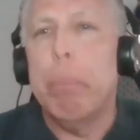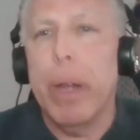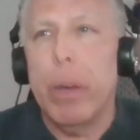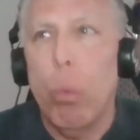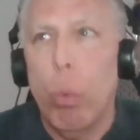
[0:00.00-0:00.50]

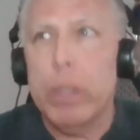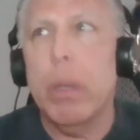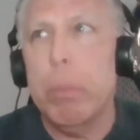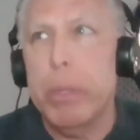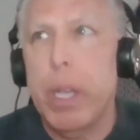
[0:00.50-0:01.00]
but what
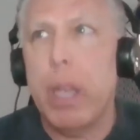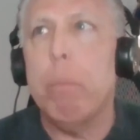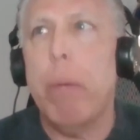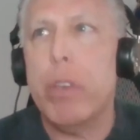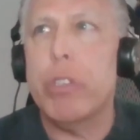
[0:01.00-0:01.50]
they'll be
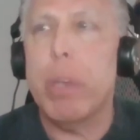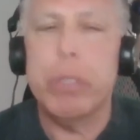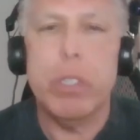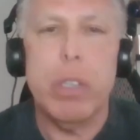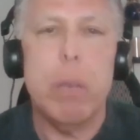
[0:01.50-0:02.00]
taking pictures
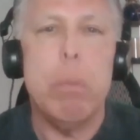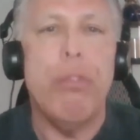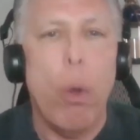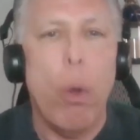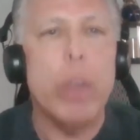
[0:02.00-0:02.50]
of is going to
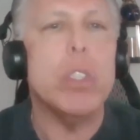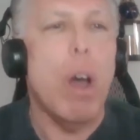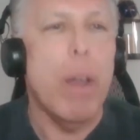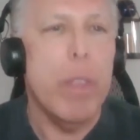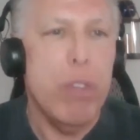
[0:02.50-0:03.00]
be
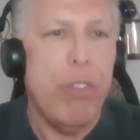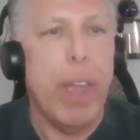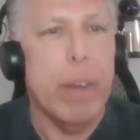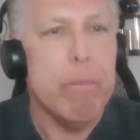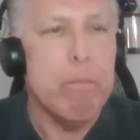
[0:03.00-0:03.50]
focused on the
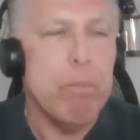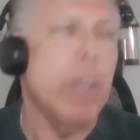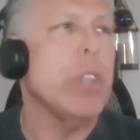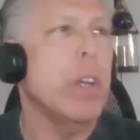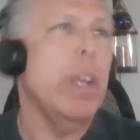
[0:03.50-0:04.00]
event.
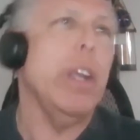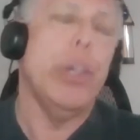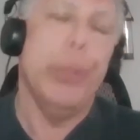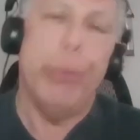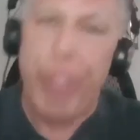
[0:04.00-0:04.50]
It's going to
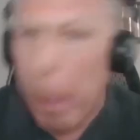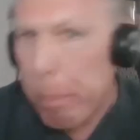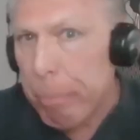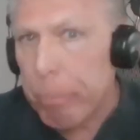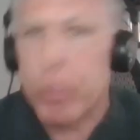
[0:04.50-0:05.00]
include
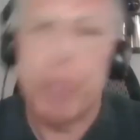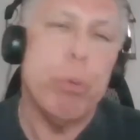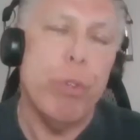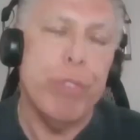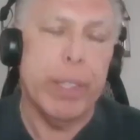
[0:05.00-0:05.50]
them to
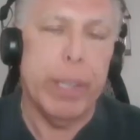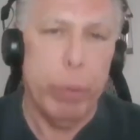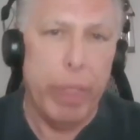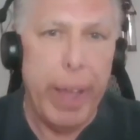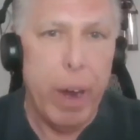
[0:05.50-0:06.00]
prove that they
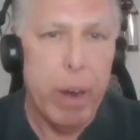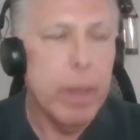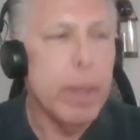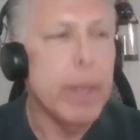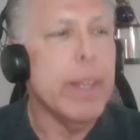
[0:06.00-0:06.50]
were
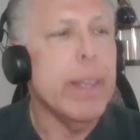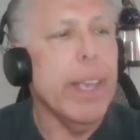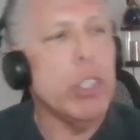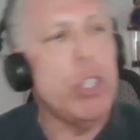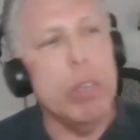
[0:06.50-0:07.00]
there.
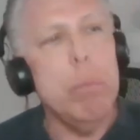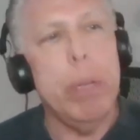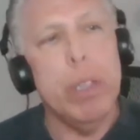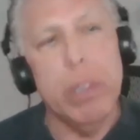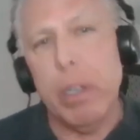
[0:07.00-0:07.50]
It
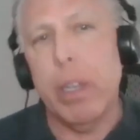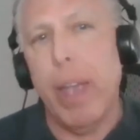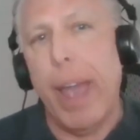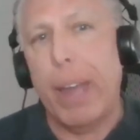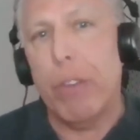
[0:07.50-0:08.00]
shouldn't be
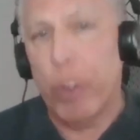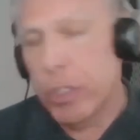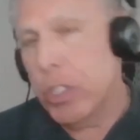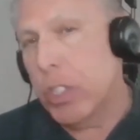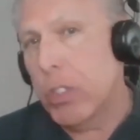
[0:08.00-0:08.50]
looking at,
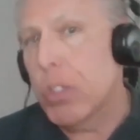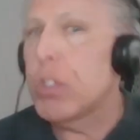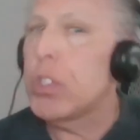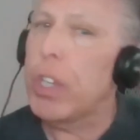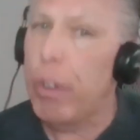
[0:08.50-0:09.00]
for instance,
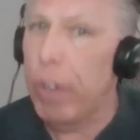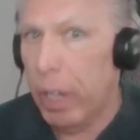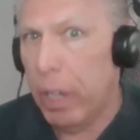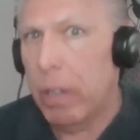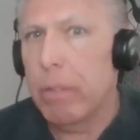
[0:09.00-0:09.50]

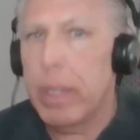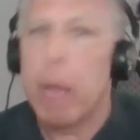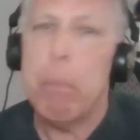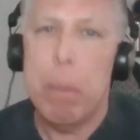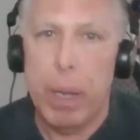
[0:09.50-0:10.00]
security
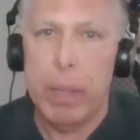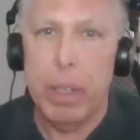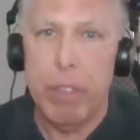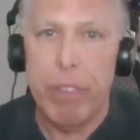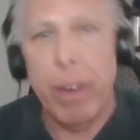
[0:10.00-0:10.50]
that might be
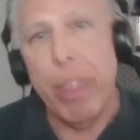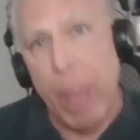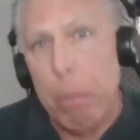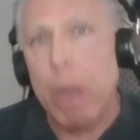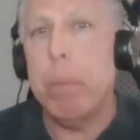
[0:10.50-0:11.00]
at the event.
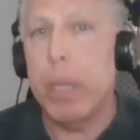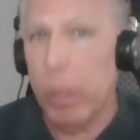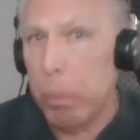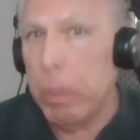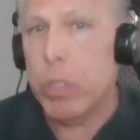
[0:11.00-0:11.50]
That might be
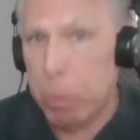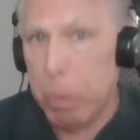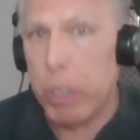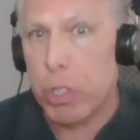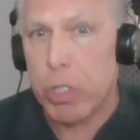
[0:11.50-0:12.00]
a little bit
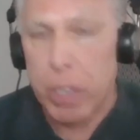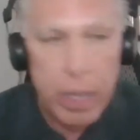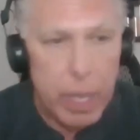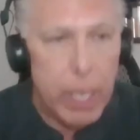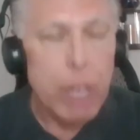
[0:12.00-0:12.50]
suspicious.
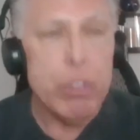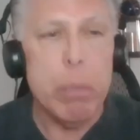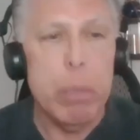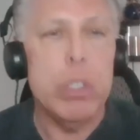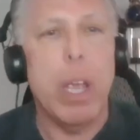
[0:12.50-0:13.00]
If
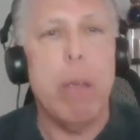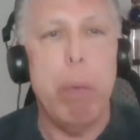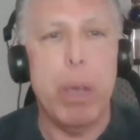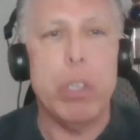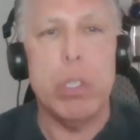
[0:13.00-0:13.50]
somebody's
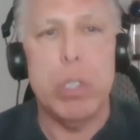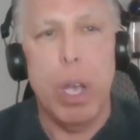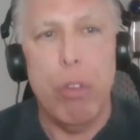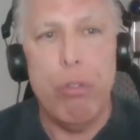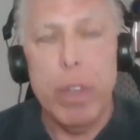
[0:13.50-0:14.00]
taking pictures
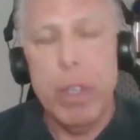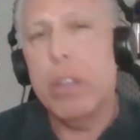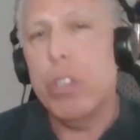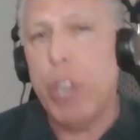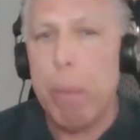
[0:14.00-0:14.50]
of
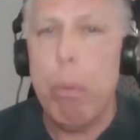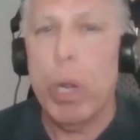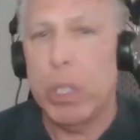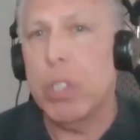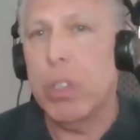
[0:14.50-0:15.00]

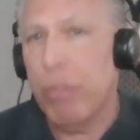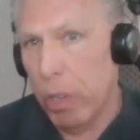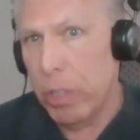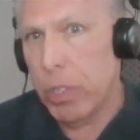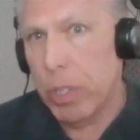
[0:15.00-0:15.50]
checkpoints,
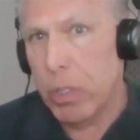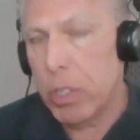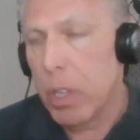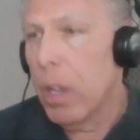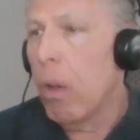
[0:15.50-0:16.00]
for
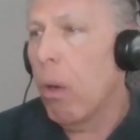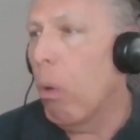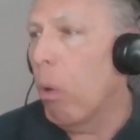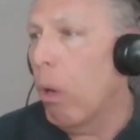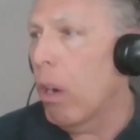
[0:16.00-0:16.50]
instance,
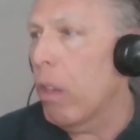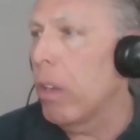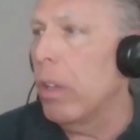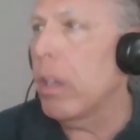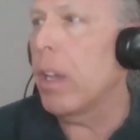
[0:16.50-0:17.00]
or
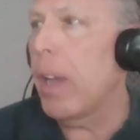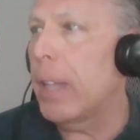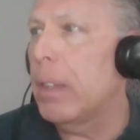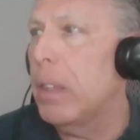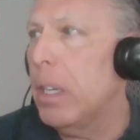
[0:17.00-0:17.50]
they're looking
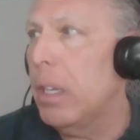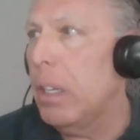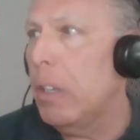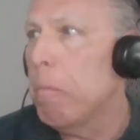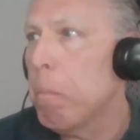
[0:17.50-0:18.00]
at
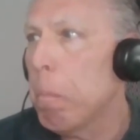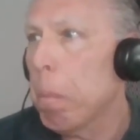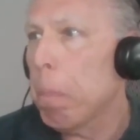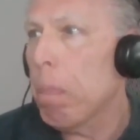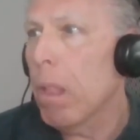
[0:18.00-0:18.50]
the
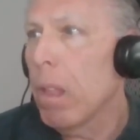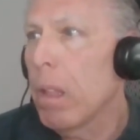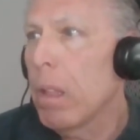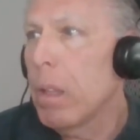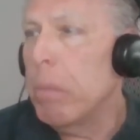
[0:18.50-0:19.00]

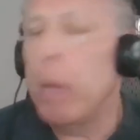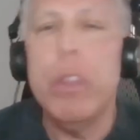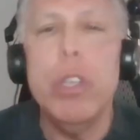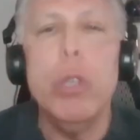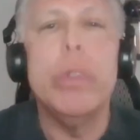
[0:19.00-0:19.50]

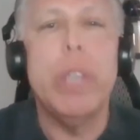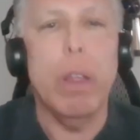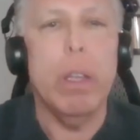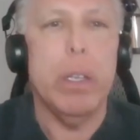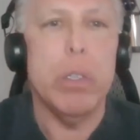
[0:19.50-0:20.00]
maybe the
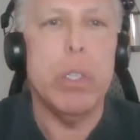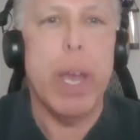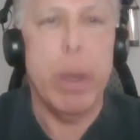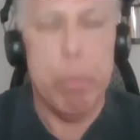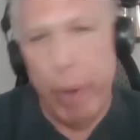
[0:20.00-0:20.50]

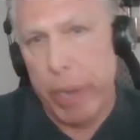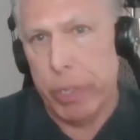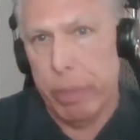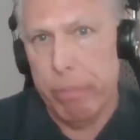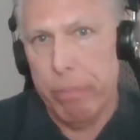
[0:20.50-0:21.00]
utilities that are
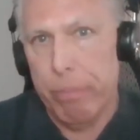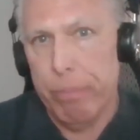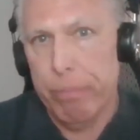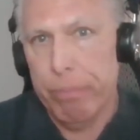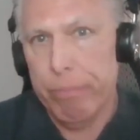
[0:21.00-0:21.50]
present
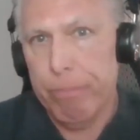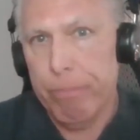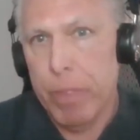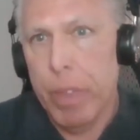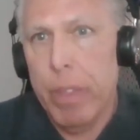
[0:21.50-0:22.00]

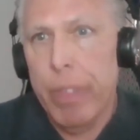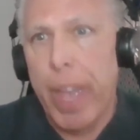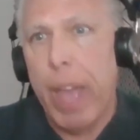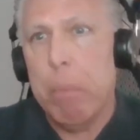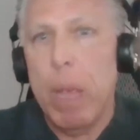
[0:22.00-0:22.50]

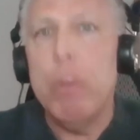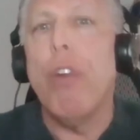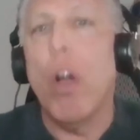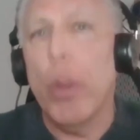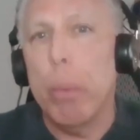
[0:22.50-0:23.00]
that may
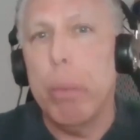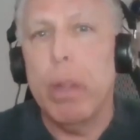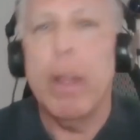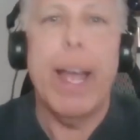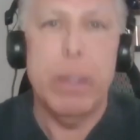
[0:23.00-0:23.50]
be
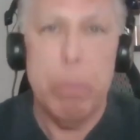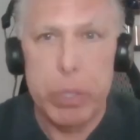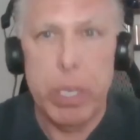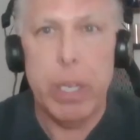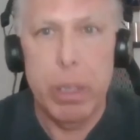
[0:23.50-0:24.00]
vulnerable at the
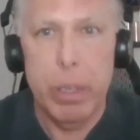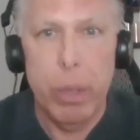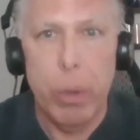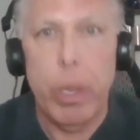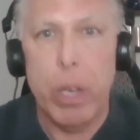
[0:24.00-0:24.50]

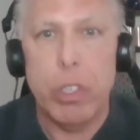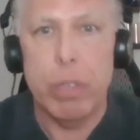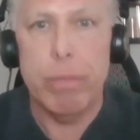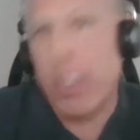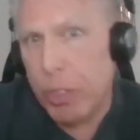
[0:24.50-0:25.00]
particular
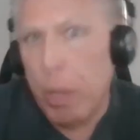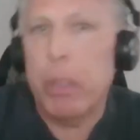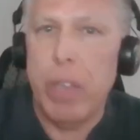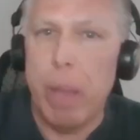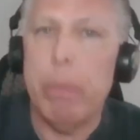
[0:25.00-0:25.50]
location, as
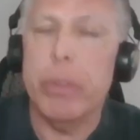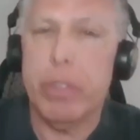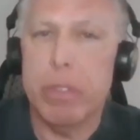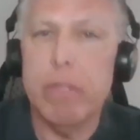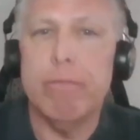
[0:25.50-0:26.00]
some examples.